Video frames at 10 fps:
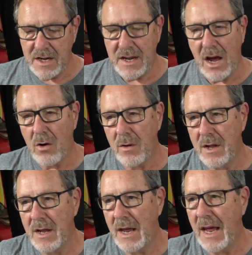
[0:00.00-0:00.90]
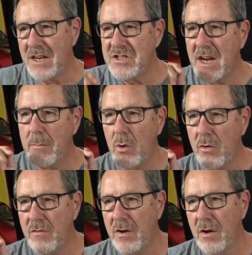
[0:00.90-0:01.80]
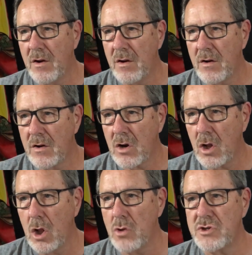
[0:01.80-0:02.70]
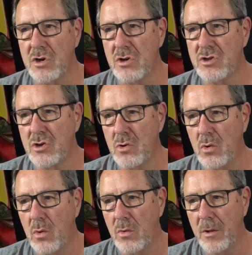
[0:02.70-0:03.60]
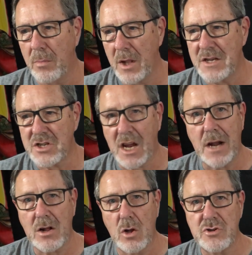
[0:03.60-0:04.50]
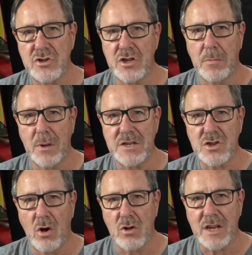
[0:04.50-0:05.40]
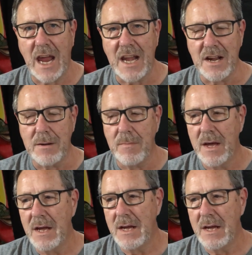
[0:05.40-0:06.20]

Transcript: Now, as they moved closer to the place, called Canaan,